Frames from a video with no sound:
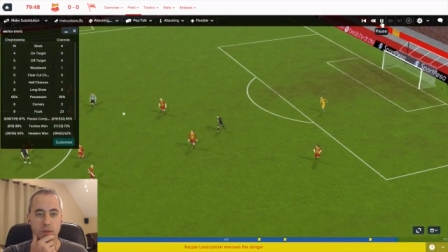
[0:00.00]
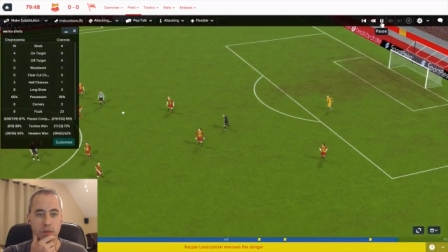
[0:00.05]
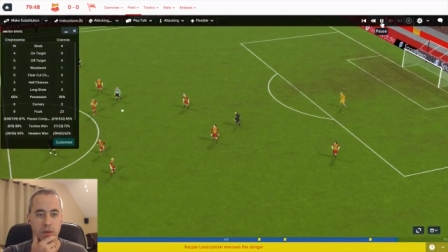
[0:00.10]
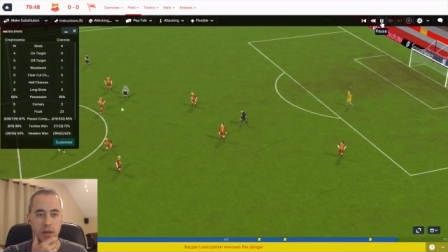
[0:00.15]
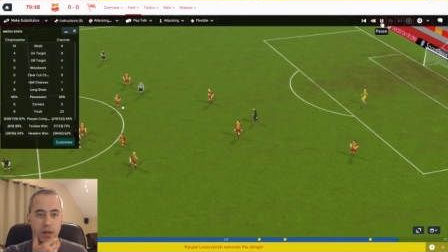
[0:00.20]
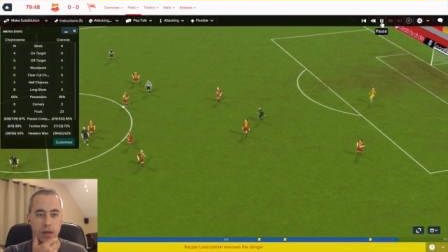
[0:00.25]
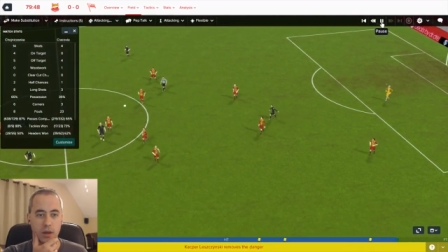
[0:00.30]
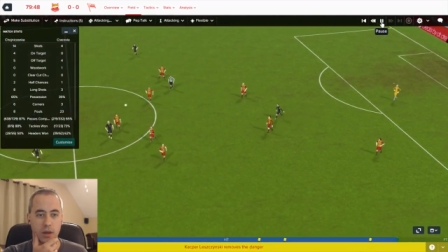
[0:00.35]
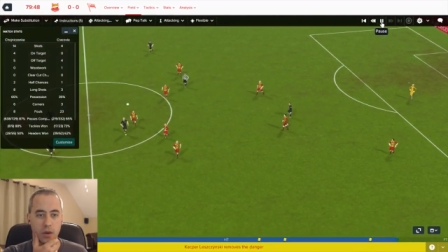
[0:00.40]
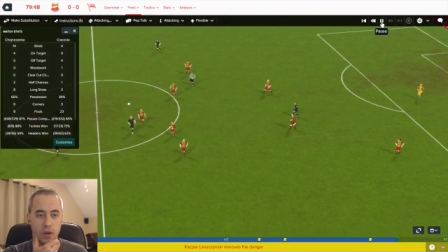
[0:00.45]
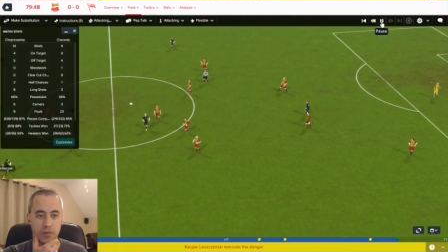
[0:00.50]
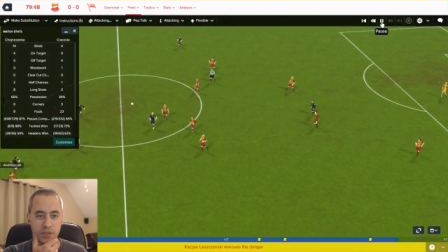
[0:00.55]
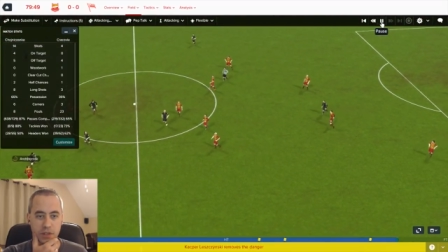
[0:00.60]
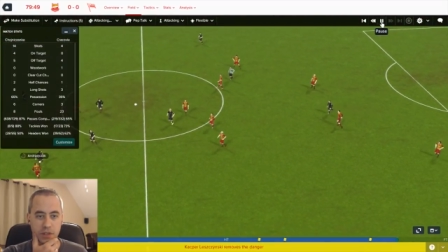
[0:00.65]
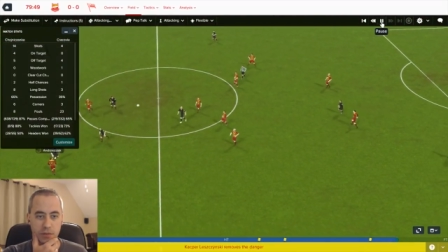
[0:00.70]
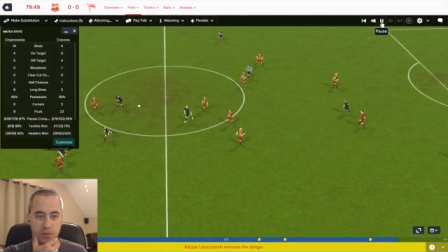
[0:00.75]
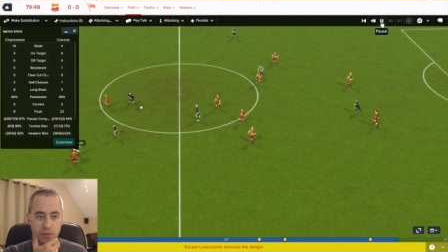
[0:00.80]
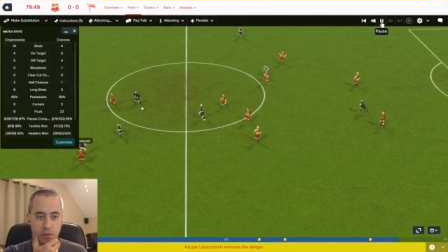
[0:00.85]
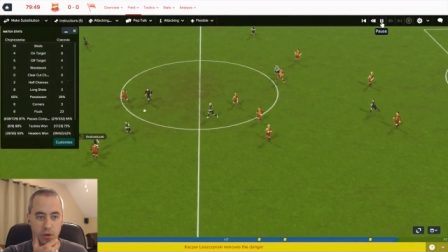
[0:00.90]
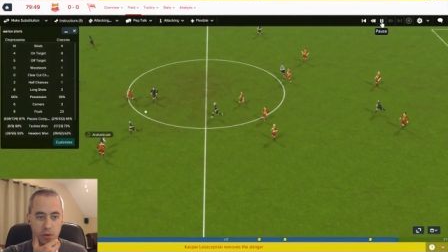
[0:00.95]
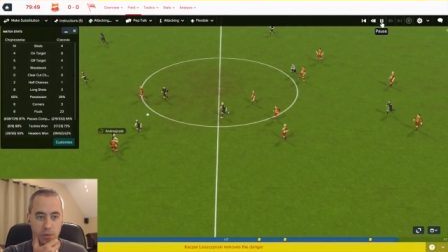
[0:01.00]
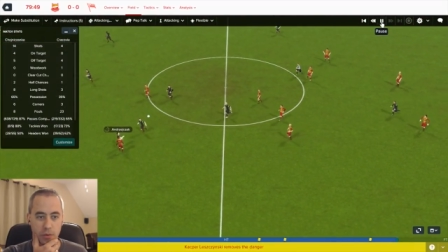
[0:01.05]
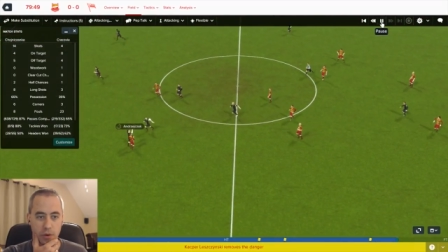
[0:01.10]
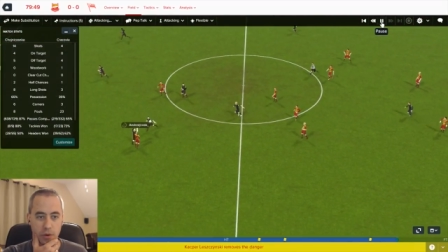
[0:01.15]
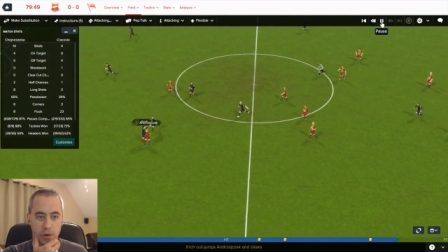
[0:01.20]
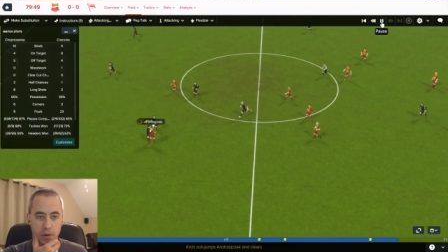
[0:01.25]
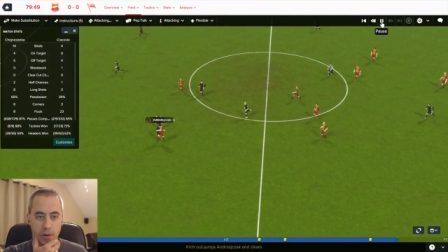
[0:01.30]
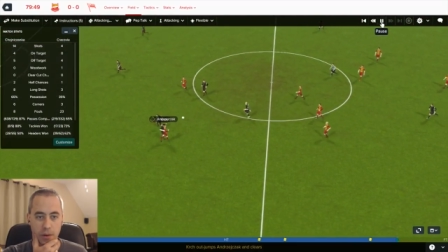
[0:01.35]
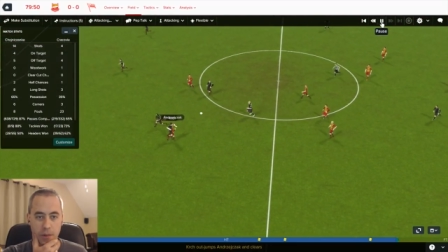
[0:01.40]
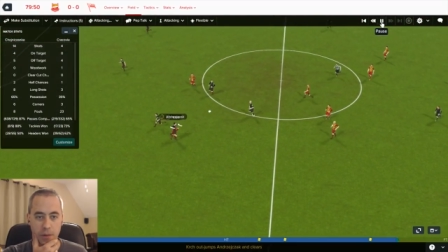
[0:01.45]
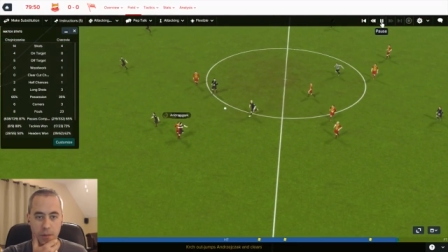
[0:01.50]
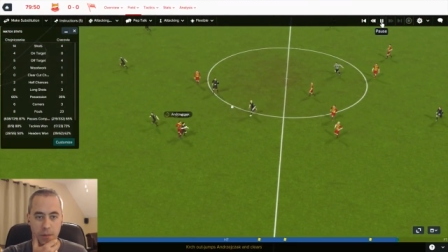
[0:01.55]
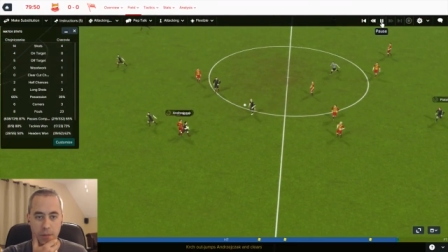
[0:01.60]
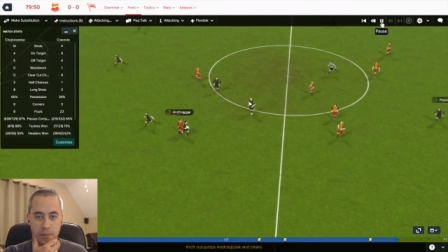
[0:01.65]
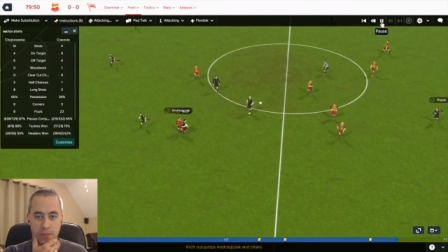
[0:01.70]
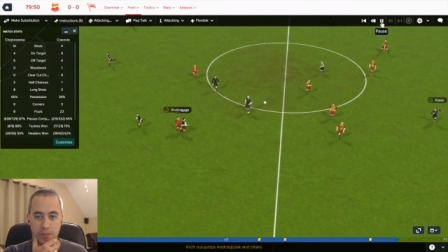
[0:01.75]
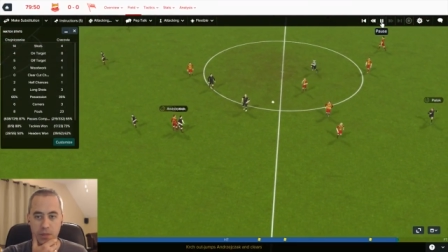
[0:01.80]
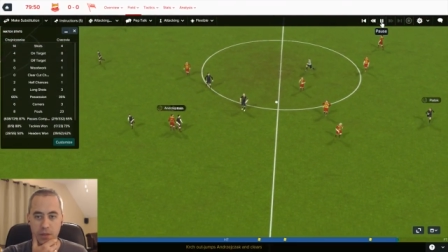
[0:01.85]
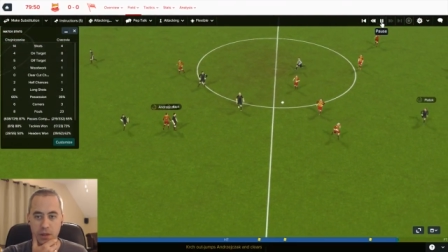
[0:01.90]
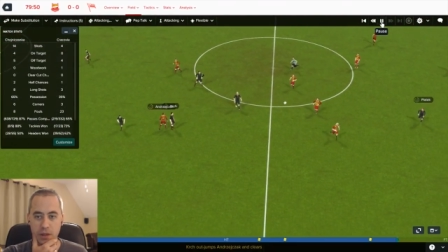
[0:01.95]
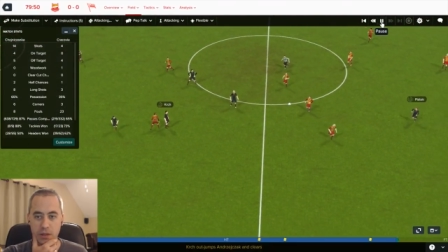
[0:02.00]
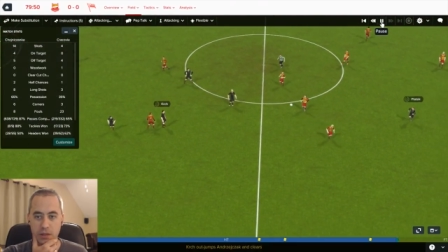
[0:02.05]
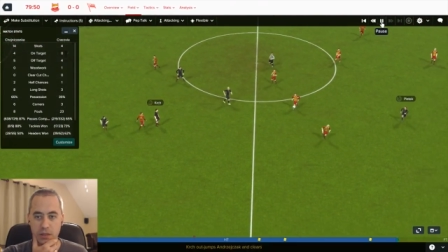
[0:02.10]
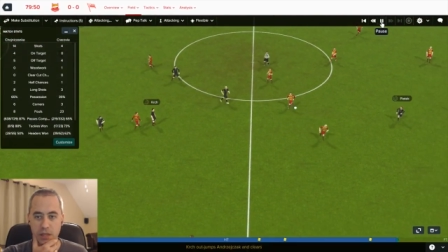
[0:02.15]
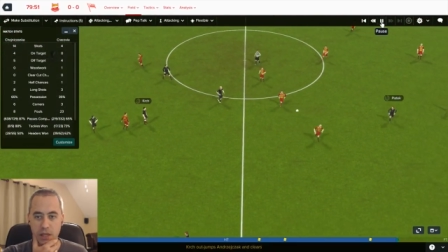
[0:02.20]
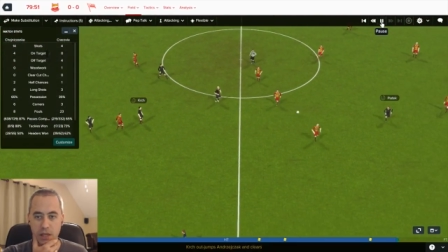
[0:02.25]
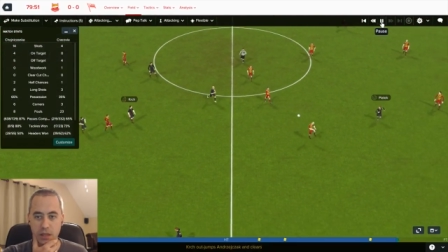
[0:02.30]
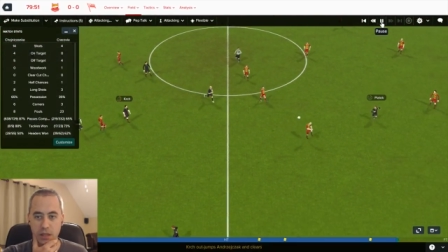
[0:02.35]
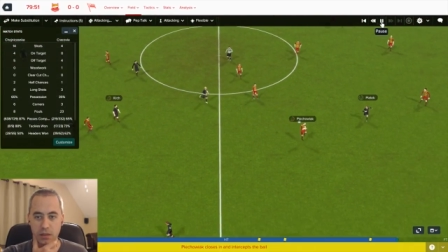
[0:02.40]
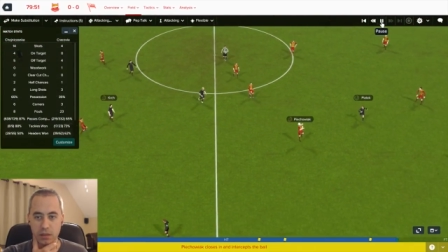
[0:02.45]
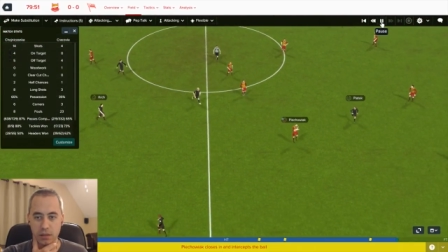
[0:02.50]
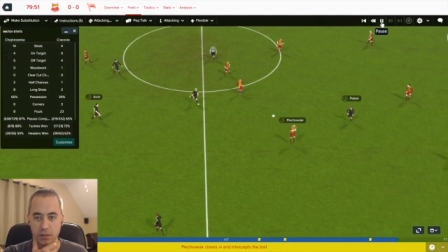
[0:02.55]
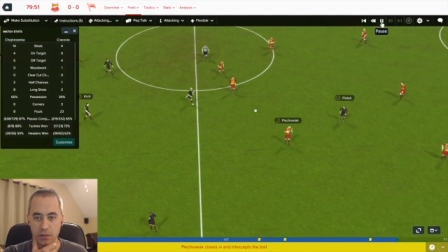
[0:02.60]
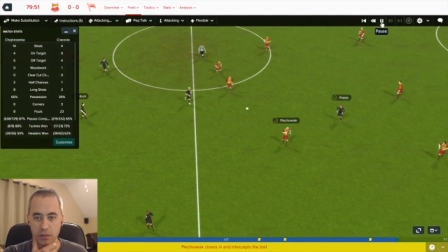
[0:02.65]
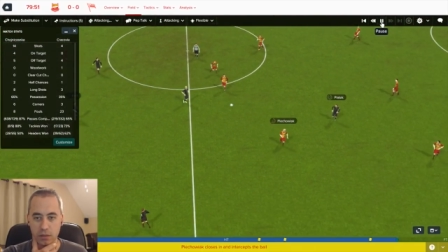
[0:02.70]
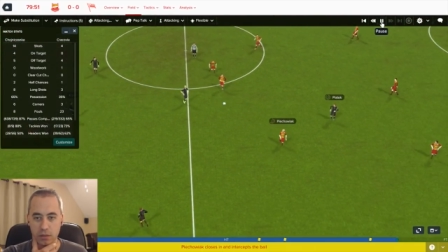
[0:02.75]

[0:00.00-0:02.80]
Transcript: Okay, hoofs it forward. Dinked.